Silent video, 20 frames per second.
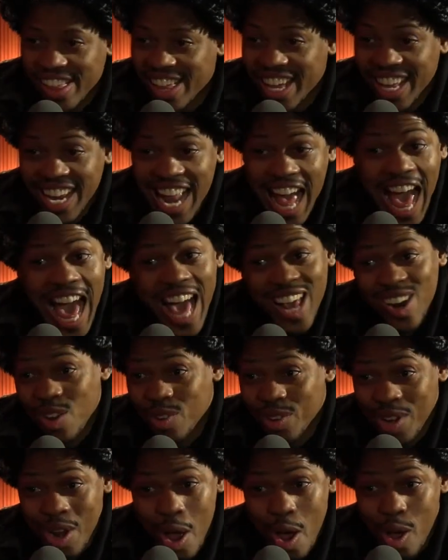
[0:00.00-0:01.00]
that I
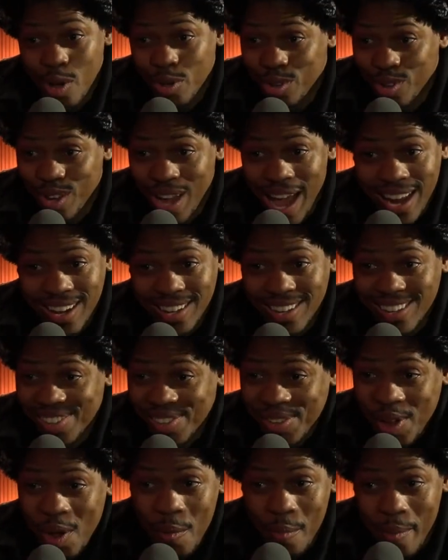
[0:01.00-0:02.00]
don't know. You got to
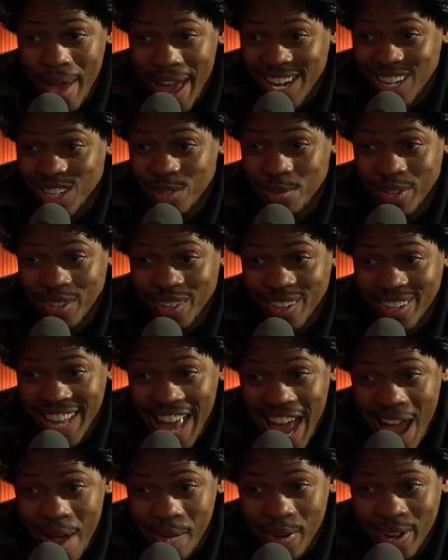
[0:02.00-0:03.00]
consult management on
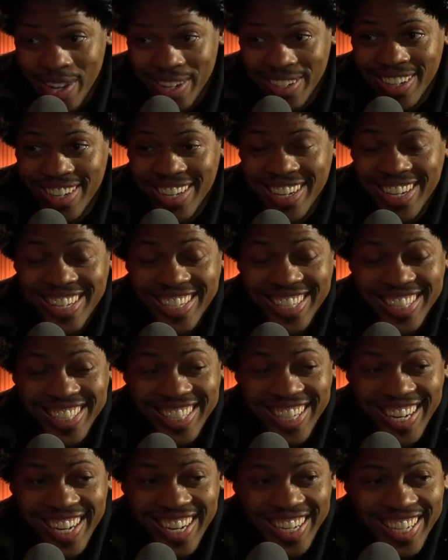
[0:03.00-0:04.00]
that one.
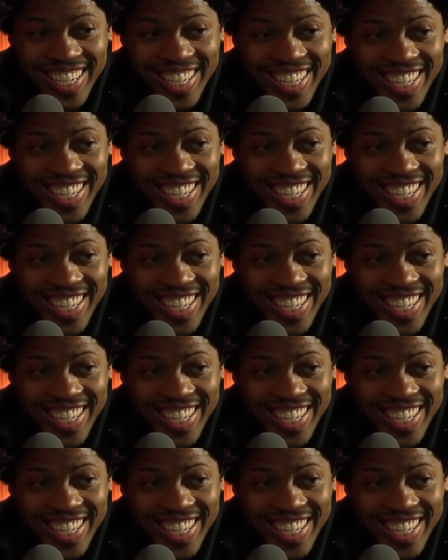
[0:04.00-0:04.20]
You know.